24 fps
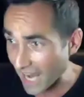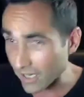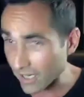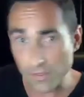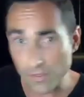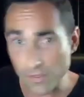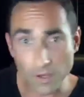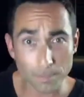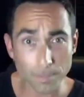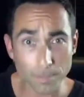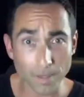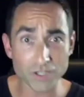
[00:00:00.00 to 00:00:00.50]
on
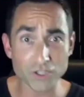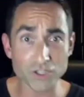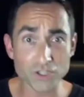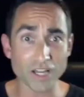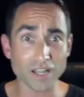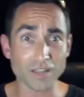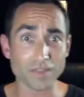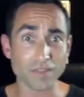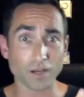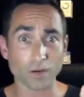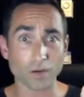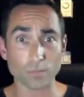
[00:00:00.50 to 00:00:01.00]
their
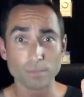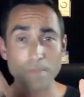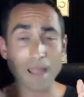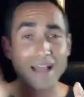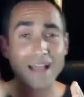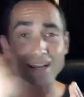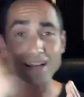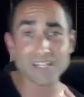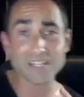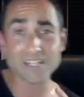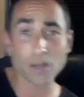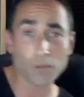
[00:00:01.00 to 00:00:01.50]
budget. They're
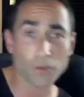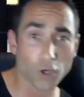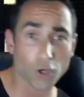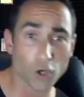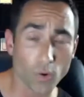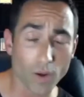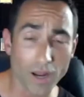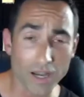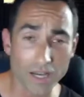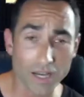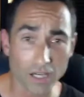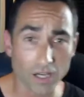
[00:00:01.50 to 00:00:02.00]
maxing out their
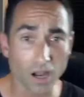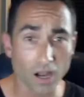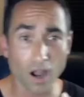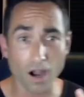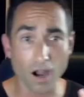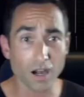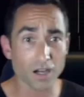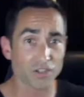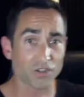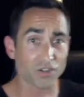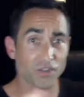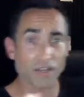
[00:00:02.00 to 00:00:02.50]
credit
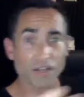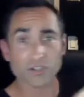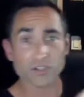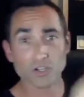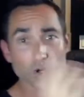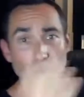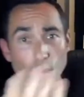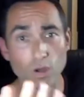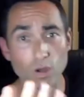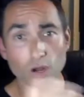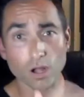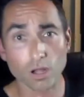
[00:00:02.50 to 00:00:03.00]
cards. Things are
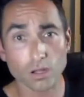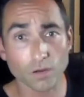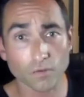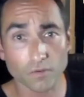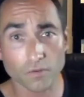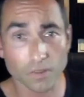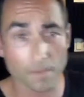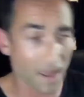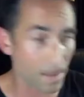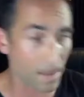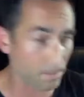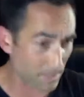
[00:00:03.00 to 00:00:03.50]
going all over
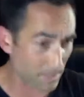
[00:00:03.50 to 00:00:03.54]
the map.